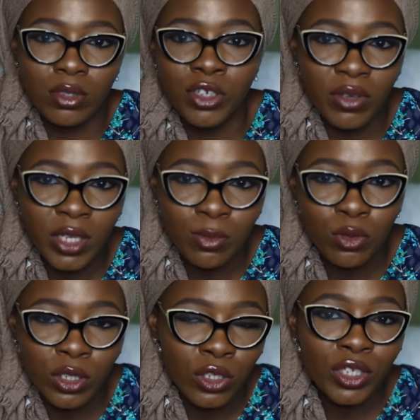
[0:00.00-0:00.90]
create
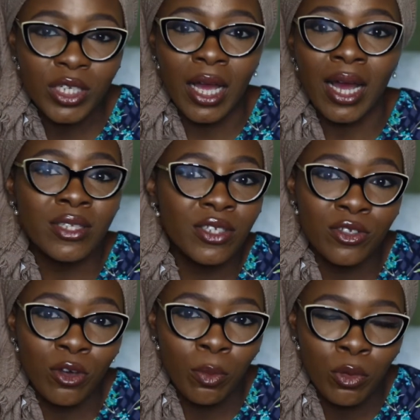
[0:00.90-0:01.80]
beauty, it just
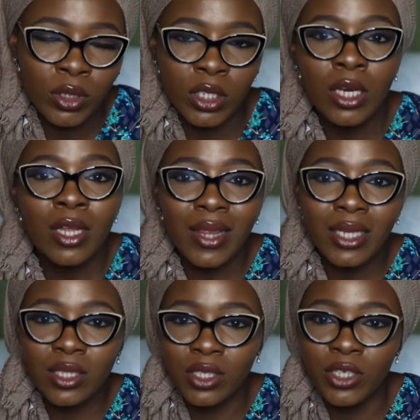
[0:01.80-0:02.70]
enhances your beauty.
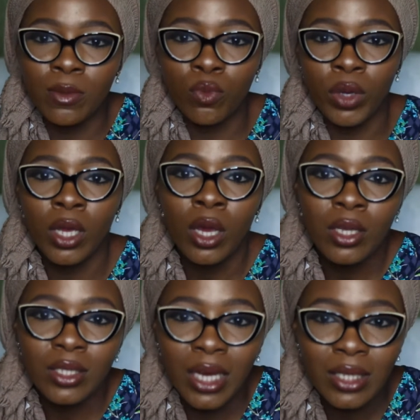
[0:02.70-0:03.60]
That is the same way
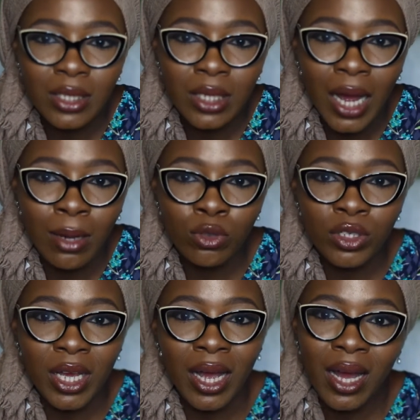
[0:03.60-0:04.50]
the editing app
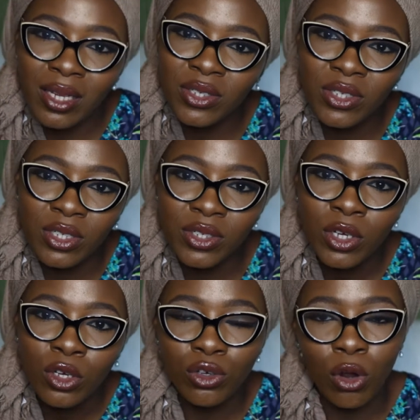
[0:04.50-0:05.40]
just enhances
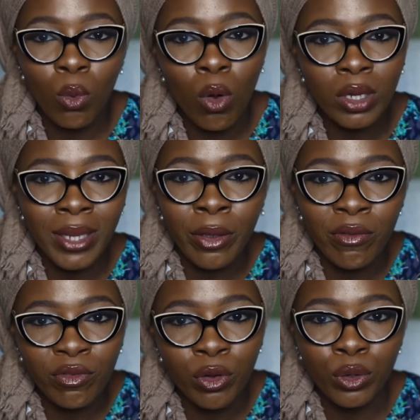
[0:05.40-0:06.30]
your work that
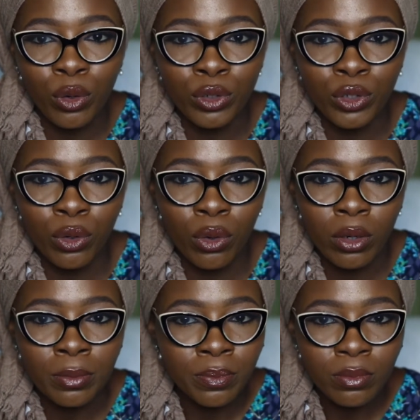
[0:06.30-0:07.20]
you've done on
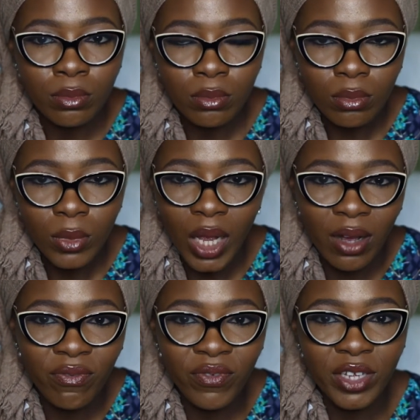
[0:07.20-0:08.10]
your
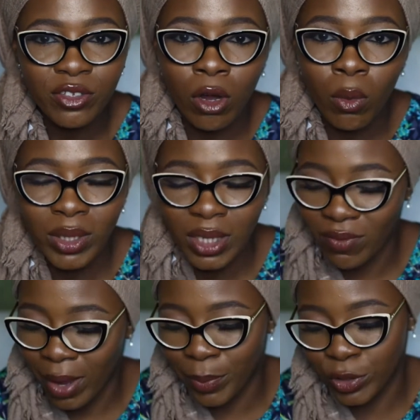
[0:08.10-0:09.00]
face or
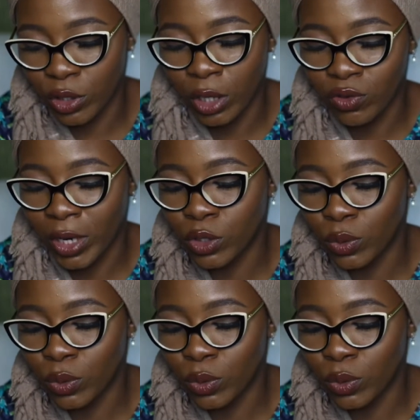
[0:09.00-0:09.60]
whatever picture you're trying